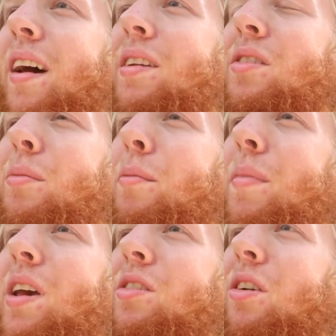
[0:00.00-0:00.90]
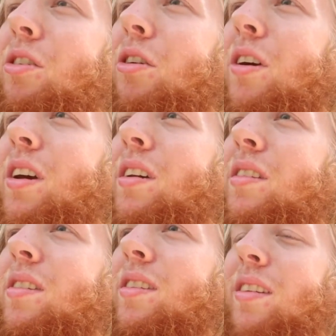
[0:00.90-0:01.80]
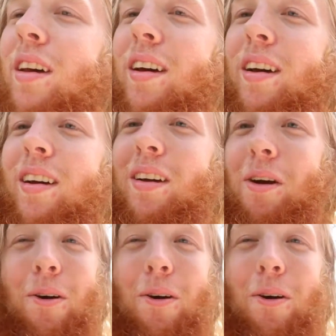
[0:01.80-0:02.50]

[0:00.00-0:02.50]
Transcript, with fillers: had some amazing durians uh,